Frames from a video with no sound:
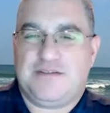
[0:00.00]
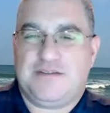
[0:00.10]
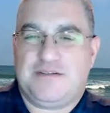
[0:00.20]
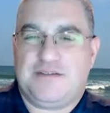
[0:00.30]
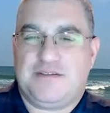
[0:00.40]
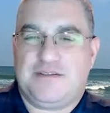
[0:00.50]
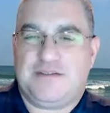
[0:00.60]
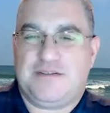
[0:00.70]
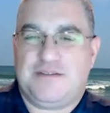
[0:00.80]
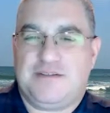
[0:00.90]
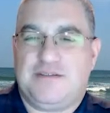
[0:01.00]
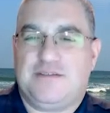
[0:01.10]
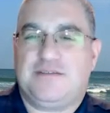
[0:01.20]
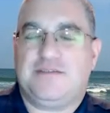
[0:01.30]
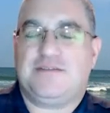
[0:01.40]

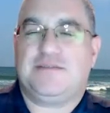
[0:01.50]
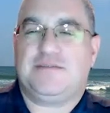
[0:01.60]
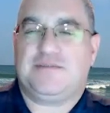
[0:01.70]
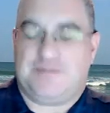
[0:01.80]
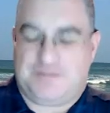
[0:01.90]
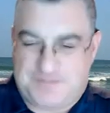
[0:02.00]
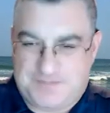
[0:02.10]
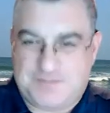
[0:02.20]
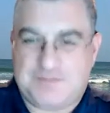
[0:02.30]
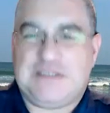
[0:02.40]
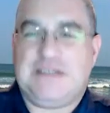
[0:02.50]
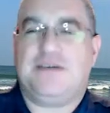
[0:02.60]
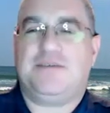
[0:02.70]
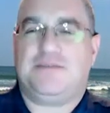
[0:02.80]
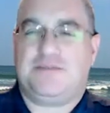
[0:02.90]

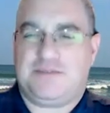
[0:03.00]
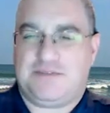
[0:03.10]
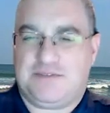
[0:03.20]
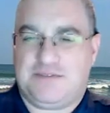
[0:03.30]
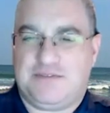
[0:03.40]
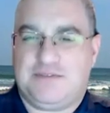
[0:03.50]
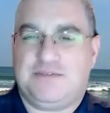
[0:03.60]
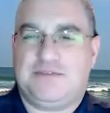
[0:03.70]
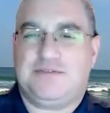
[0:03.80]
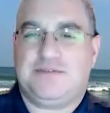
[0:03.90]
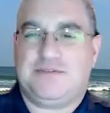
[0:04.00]
This person isn't speaking.